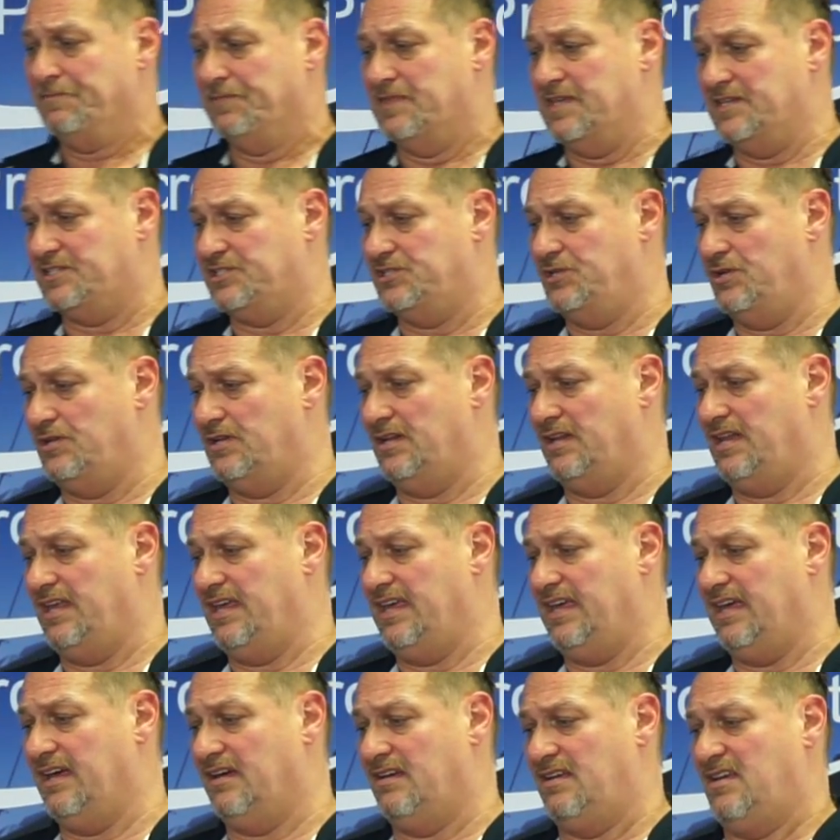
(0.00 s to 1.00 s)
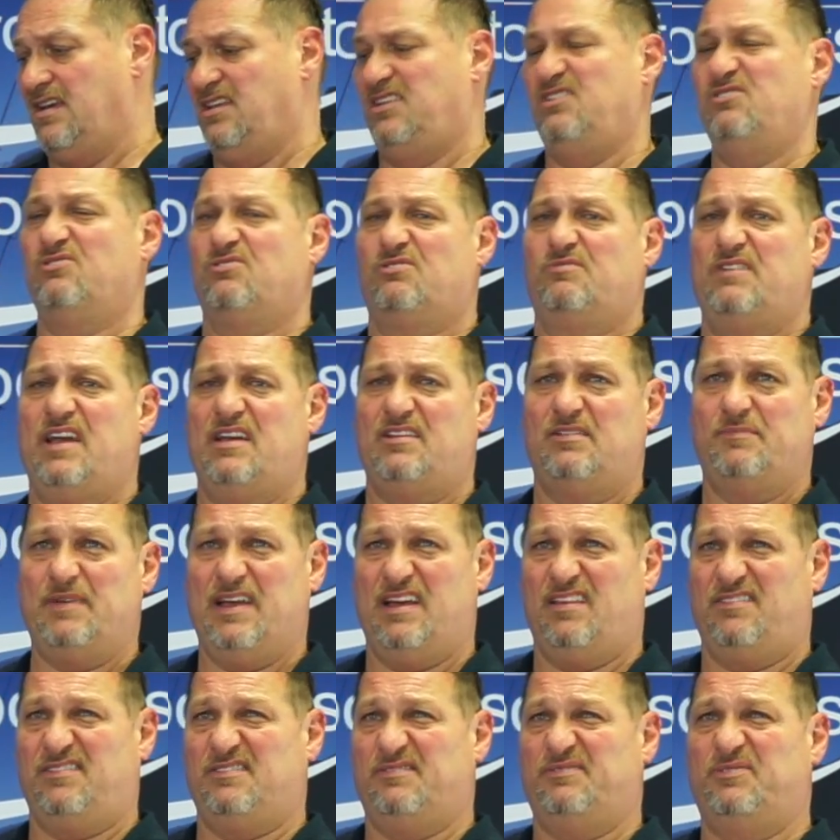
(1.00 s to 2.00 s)
This unit here, you're around
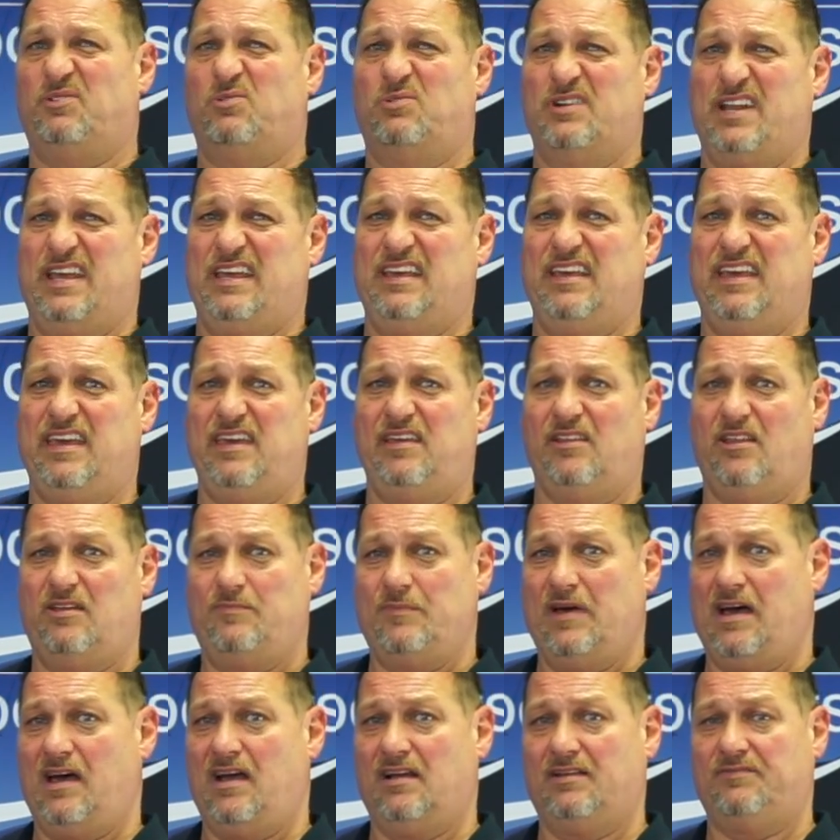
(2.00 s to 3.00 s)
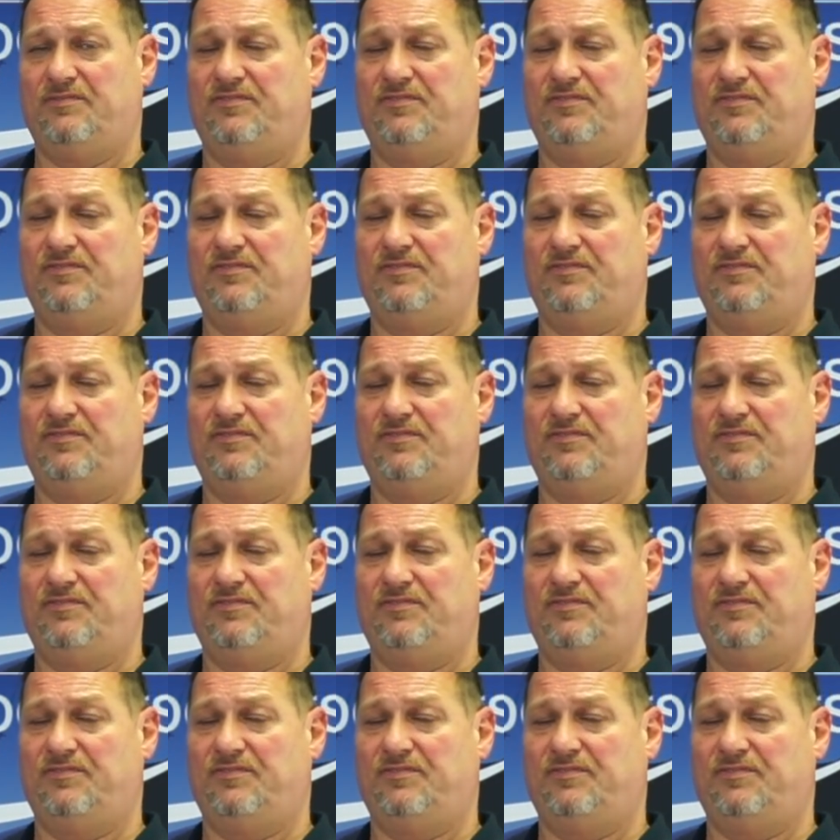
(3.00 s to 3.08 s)
about the 14 kilo mark